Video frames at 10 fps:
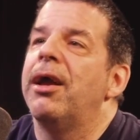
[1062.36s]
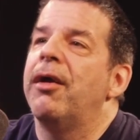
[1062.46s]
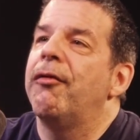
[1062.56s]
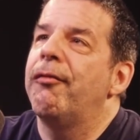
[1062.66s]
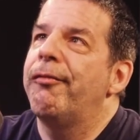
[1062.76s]

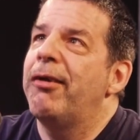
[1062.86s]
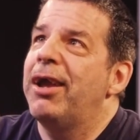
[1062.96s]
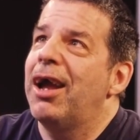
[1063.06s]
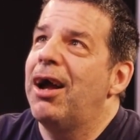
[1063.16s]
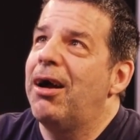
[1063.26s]
So
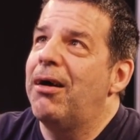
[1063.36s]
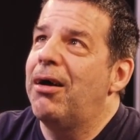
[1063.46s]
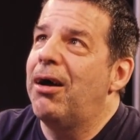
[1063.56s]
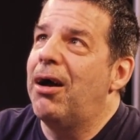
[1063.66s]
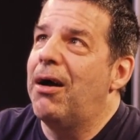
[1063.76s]
yeah,
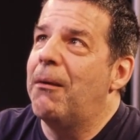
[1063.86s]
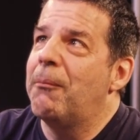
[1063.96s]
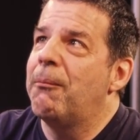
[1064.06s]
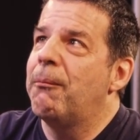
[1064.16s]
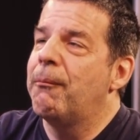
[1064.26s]
um,
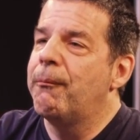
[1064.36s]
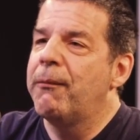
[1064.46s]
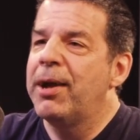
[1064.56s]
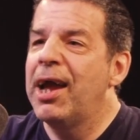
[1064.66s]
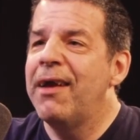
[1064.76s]

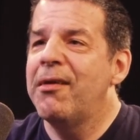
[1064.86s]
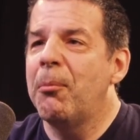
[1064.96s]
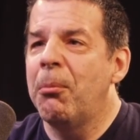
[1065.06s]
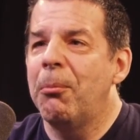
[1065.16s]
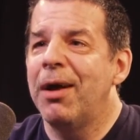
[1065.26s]
here in the
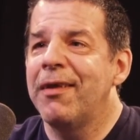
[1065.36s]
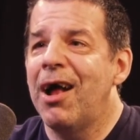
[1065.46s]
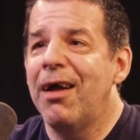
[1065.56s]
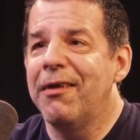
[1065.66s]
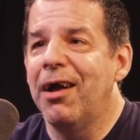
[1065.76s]

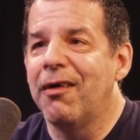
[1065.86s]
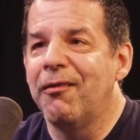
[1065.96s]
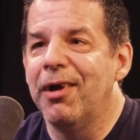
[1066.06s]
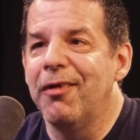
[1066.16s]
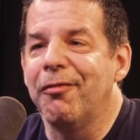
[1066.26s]
Manana
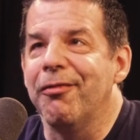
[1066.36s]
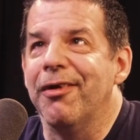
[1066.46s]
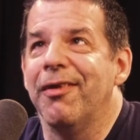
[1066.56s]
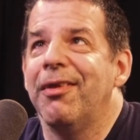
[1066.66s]
Gwinchin,